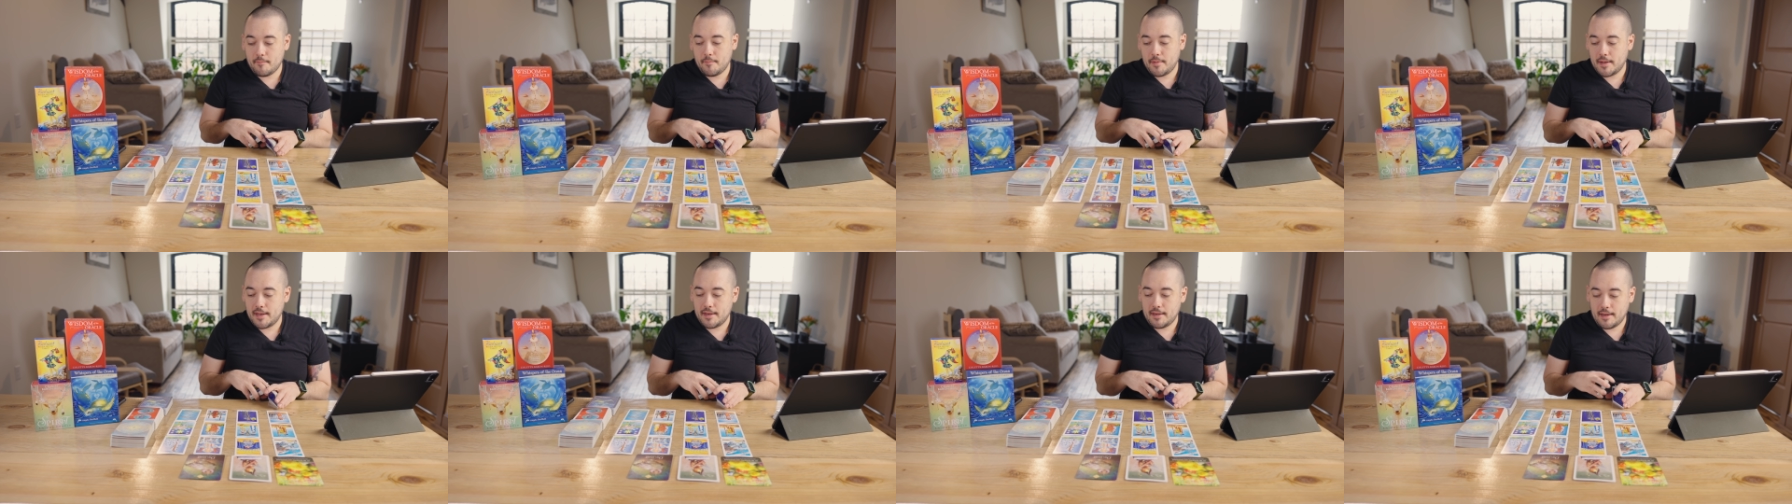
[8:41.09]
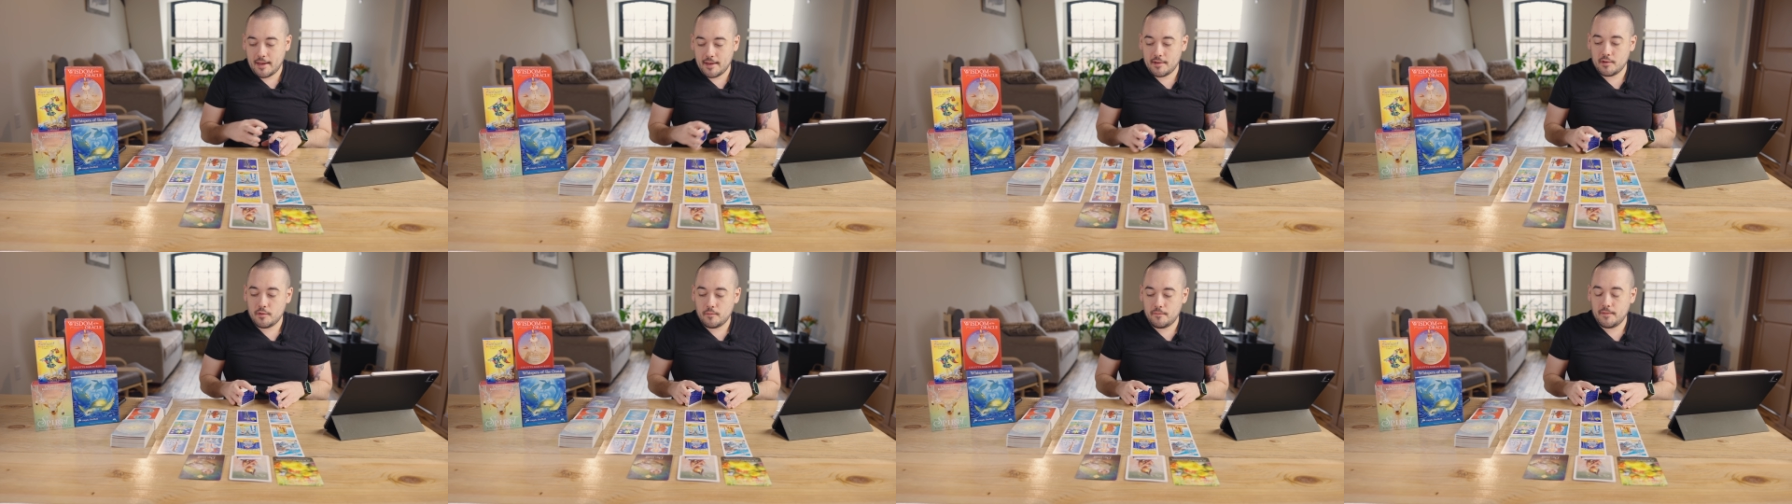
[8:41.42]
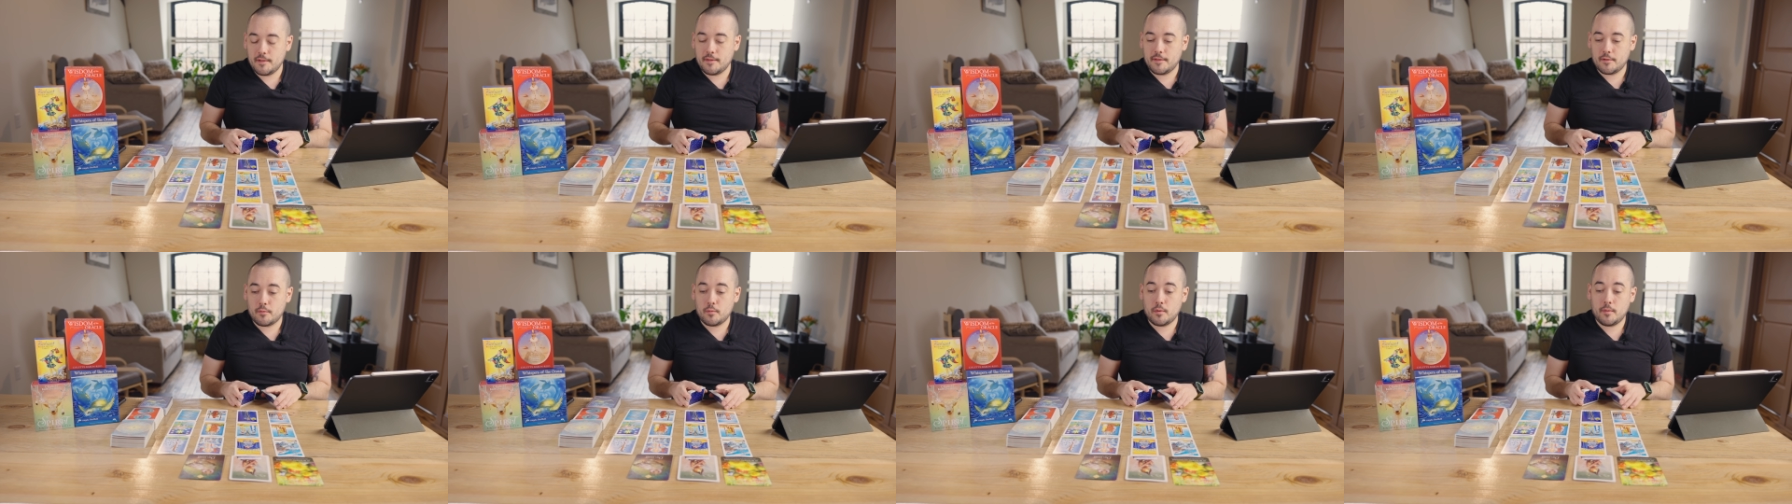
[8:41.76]
but I do
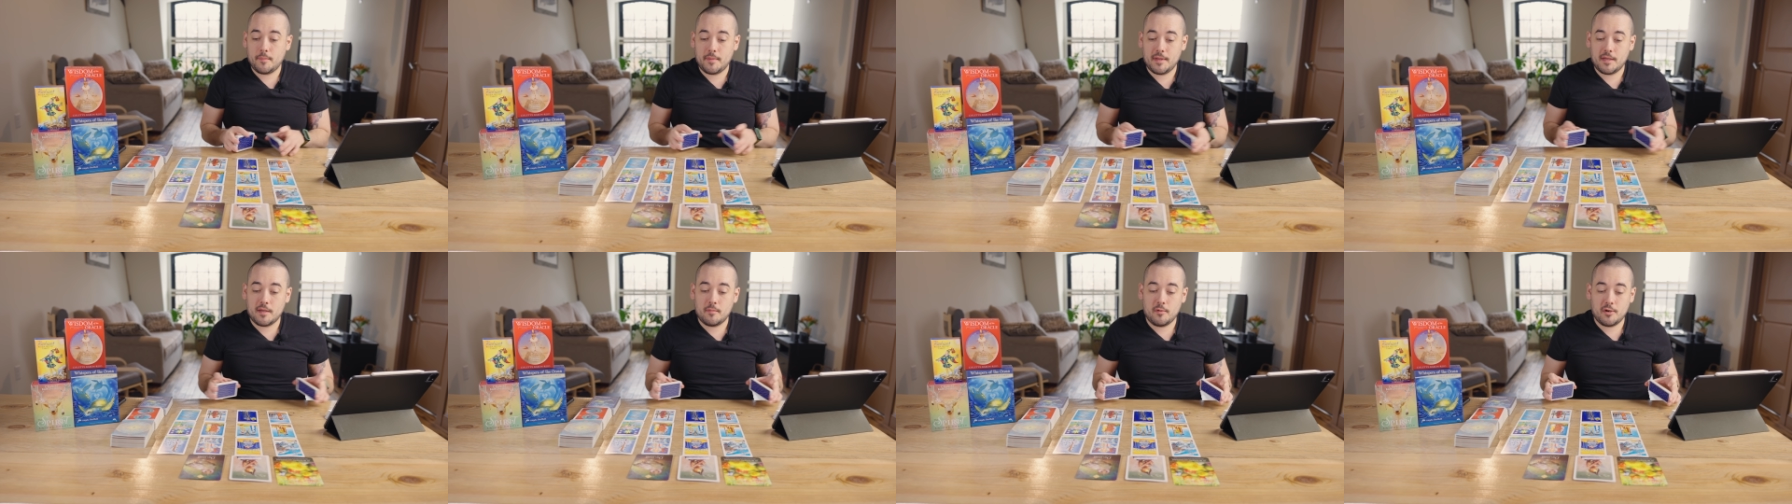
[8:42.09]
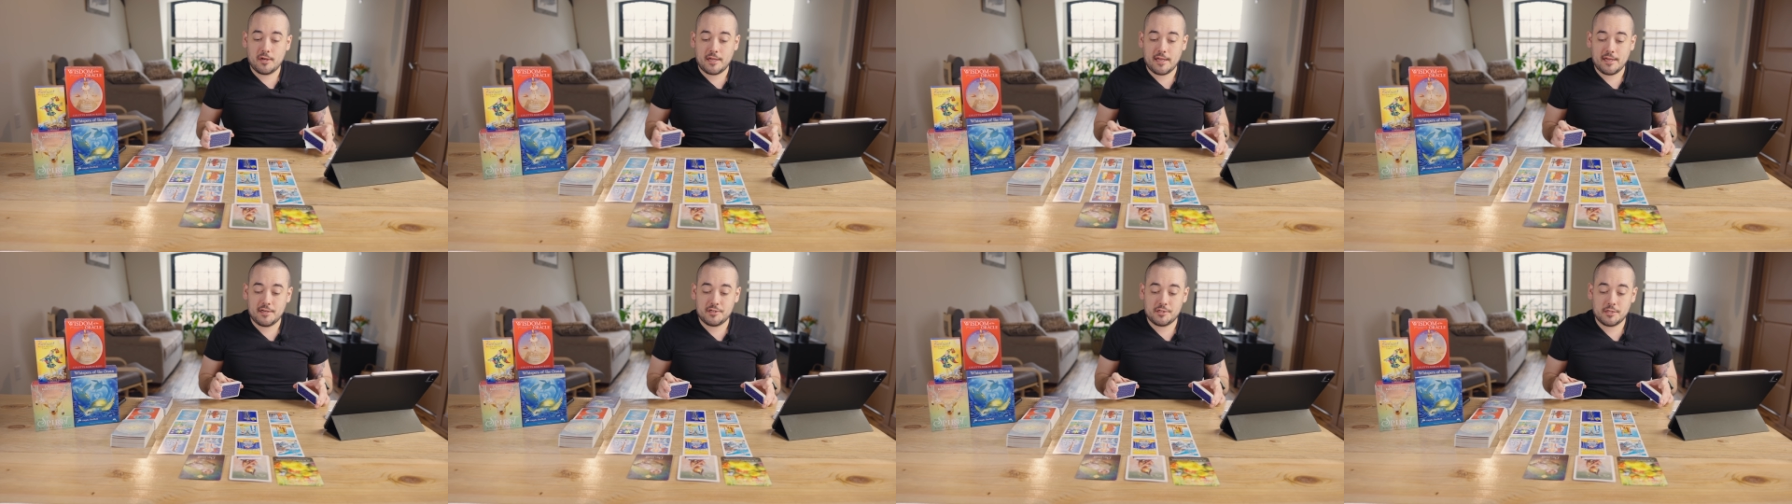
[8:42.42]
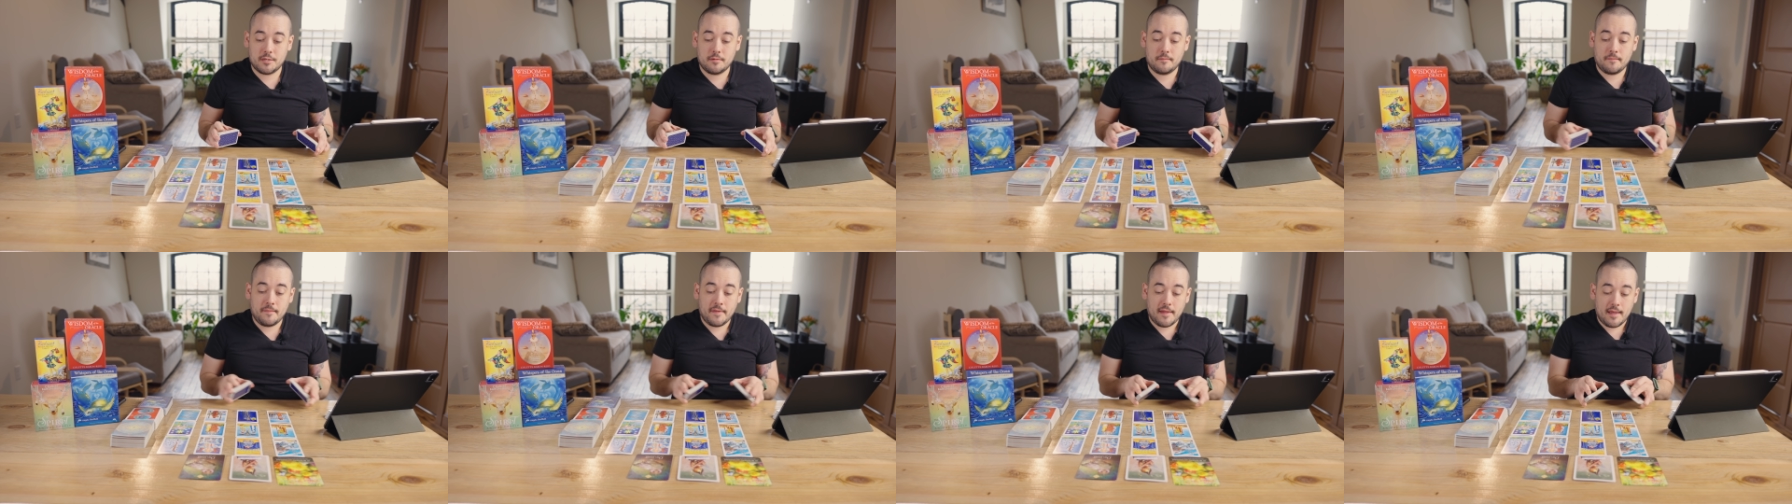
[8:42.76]
feel there will be communication.